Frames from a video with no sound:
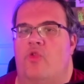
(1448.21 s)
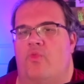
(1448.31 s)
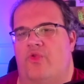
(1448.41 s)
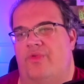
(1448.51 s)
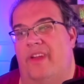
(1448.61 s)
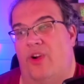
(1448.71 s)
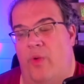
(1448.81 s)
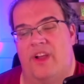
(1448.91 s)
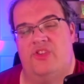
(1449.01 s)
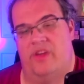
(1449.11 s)
which will then
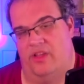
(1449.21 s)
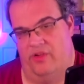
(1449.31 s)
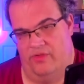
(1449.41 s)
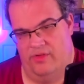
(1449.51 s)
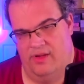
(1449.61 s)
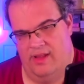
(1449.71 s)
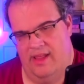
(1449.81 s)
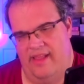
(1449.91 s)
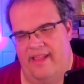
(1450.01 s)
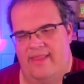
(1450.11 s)
quick strike you.
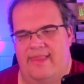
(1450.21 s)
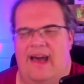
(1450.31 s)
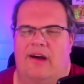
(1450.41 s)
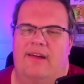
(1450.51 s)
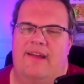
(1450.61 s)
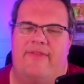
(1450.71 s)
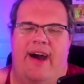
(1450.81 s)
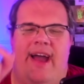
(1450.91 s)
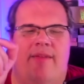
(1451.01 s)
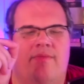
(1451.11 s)
Now,
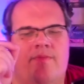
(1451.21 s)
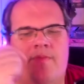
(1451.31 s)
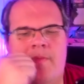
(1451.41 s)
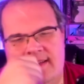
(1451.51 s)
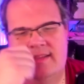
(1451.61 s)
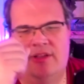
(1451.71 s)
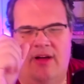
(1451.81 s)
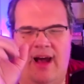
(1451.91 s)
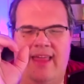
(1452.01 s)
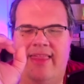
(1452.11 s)
I
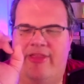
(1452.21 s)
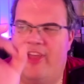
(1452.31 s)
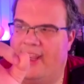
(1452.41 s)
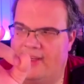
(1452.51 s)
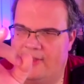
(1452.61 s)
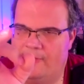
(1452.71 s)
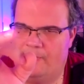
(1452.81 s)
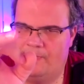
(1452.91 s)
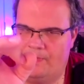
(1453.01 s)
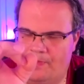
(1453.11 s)
think
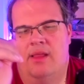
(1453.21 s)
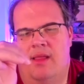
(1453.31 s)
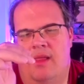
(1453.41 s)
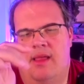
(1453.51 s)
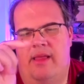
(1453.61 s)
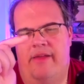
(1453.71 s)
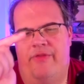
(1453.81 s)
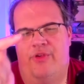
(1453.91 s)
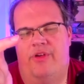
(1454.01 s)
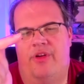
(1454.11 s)
if
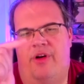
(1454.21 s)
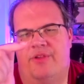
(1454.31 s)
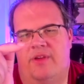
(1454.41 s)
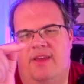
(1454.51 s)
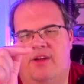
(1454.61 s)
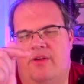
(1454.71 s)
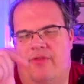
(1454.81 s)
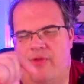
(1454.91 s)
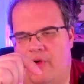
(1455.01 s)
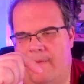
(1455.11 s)
you're in alter ego
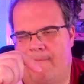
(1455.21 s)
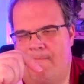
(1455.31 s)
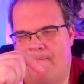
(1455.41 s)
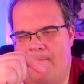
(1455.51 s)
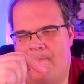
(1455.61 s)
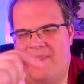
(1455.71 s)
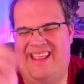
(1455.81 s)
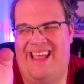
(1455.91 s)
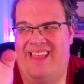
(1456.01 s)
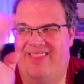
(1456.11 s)
form
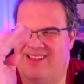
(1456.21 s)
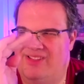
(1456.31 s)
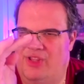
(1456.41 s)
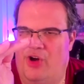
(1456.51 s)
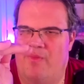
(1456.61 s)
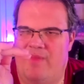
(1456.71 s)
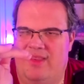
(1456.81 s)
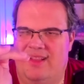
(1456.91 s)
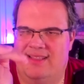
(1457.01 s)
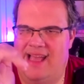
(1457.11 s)
and there's no
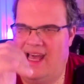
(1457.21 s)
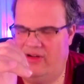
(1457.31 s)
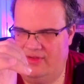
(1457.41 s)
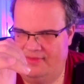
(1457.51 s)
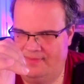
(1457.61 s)
minions out,